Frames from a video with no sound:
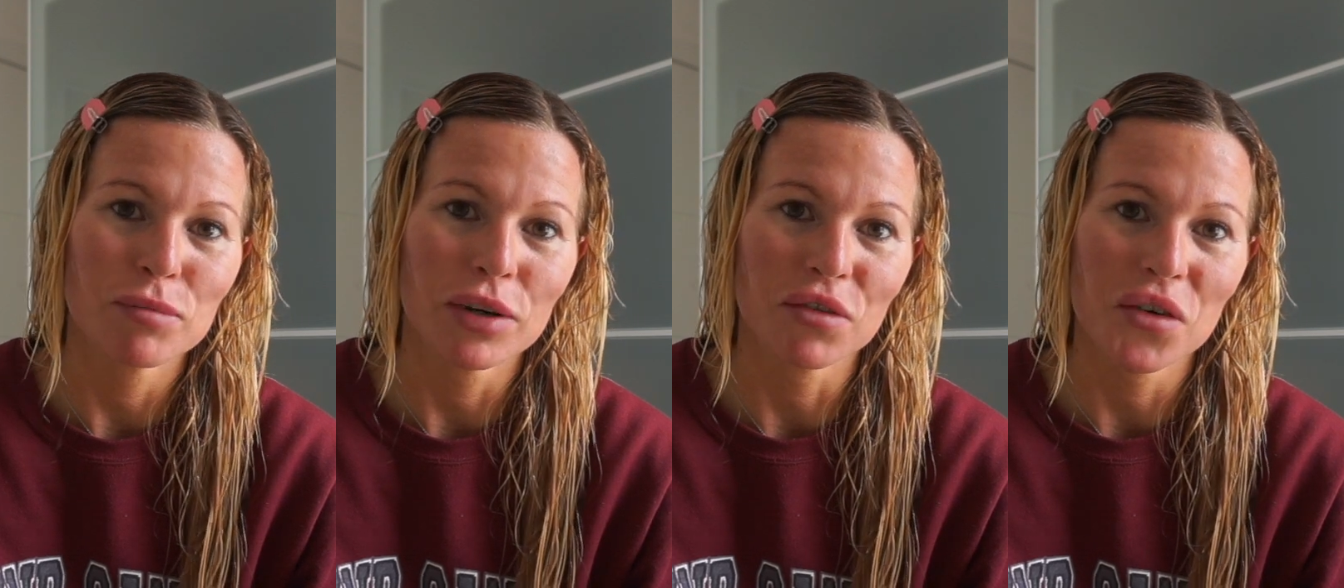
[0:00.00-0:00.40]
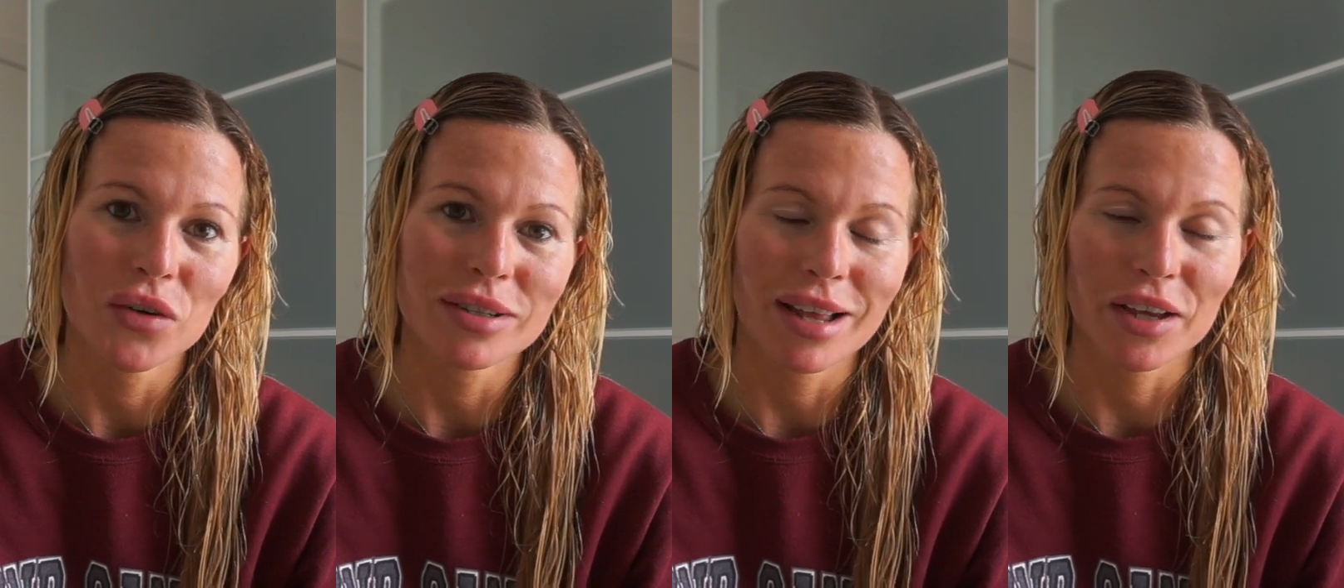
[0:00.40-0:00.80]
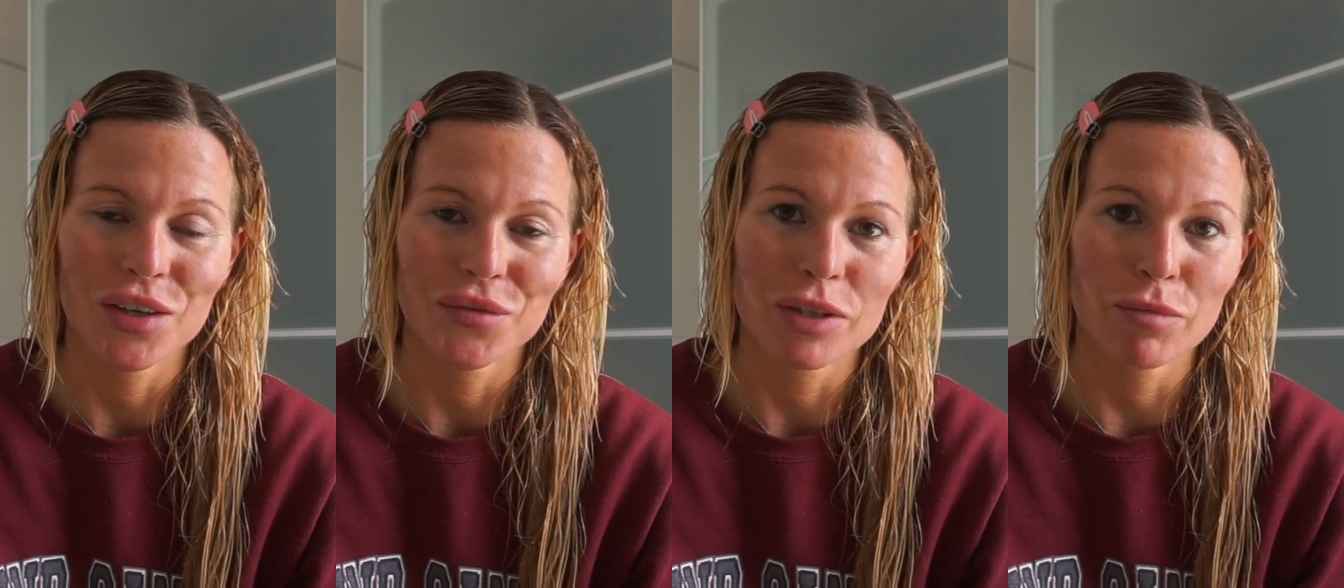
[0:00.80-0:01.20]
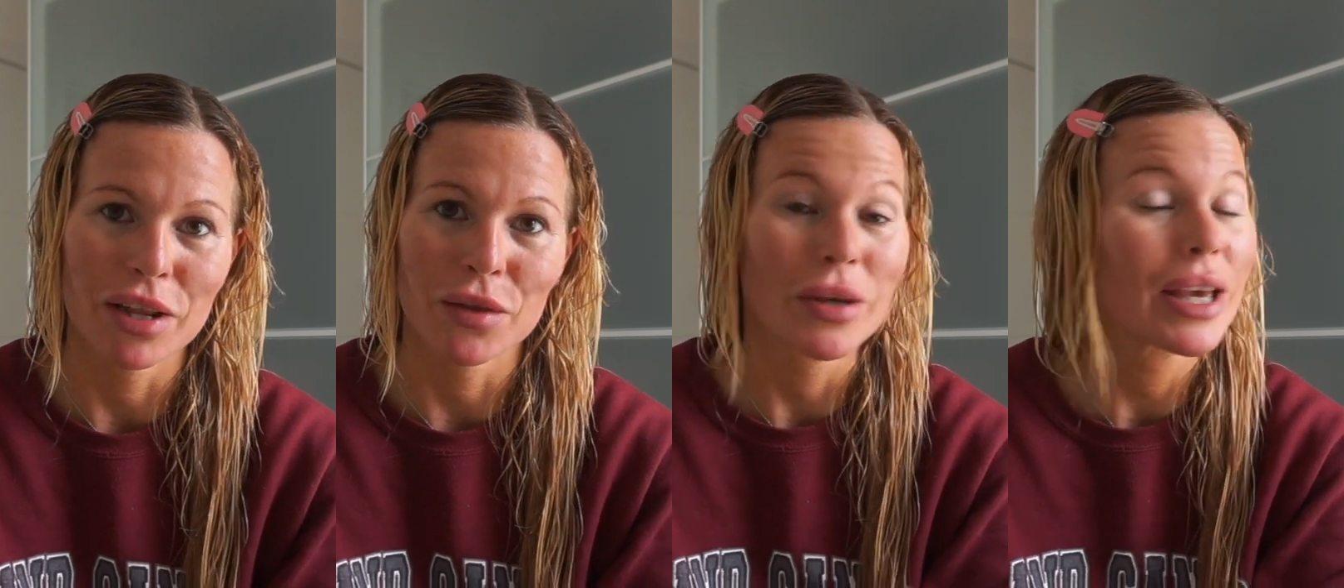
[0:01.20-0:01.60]
but of course thank you for spending
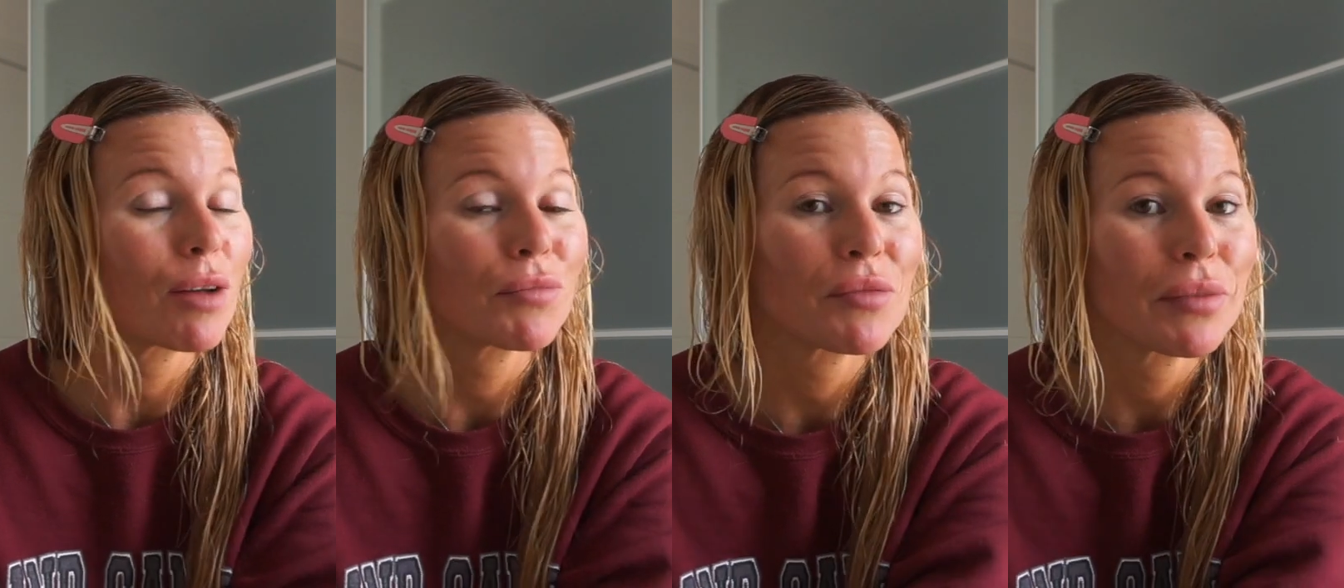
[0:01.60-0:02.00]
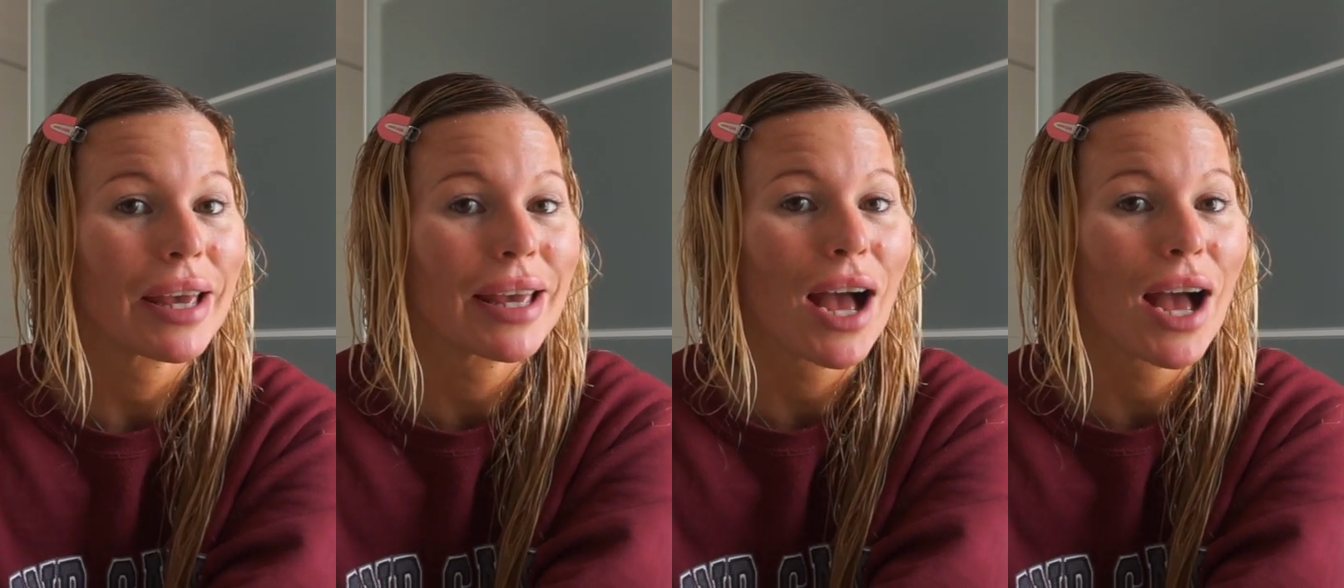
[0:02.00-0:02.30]
the weekend with me.